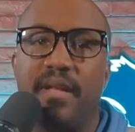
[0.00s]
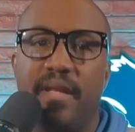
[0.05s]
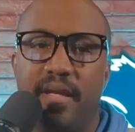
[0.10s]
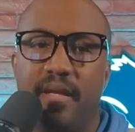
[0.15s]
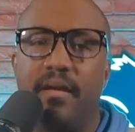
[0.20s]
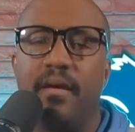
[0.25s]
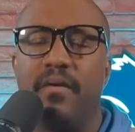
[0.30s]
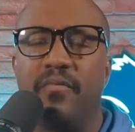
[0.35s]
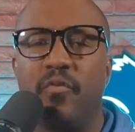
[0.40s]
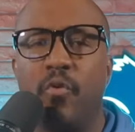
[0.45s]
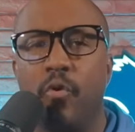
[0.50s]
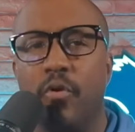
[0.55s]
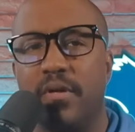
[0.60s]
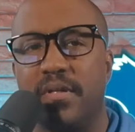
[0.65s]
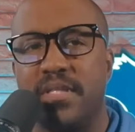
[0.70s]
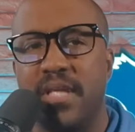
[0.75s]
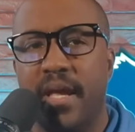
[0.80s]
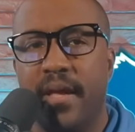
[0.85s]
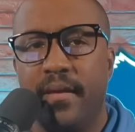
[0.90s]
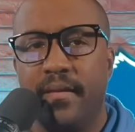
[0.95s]
Then he, of
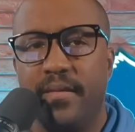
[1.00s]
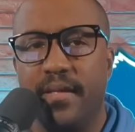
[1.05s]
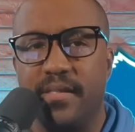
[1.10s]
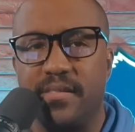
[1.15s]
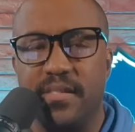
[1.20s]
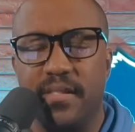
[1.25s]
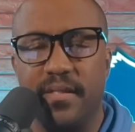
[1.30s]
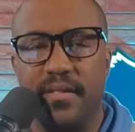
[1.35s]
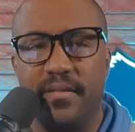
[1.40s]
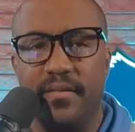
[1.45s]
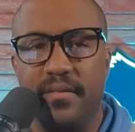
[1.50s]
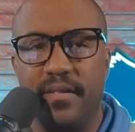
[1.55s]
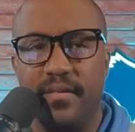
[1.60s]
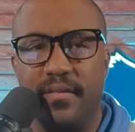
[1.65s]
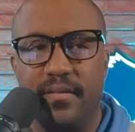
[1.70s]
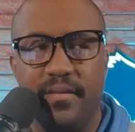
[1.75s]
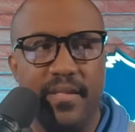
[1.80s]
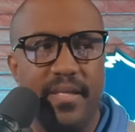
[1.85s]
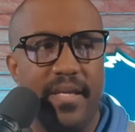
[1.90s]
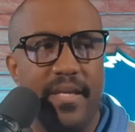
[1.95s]
course, does the
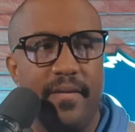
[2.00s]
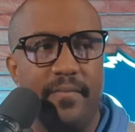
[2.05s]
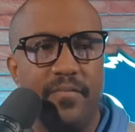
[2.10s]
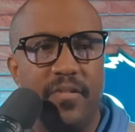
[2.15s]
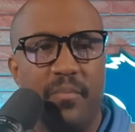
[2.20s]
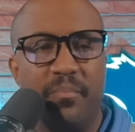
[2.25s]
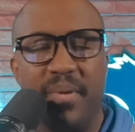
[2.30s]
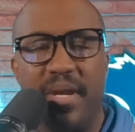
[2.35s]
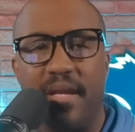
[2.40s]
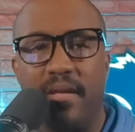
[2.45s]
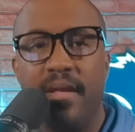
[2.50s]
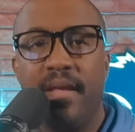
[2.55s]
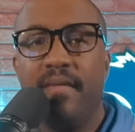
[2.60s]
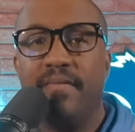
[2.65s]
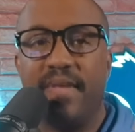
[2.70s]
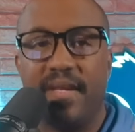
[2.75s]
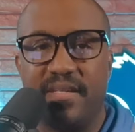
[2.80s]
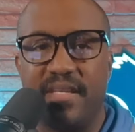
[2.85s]
bit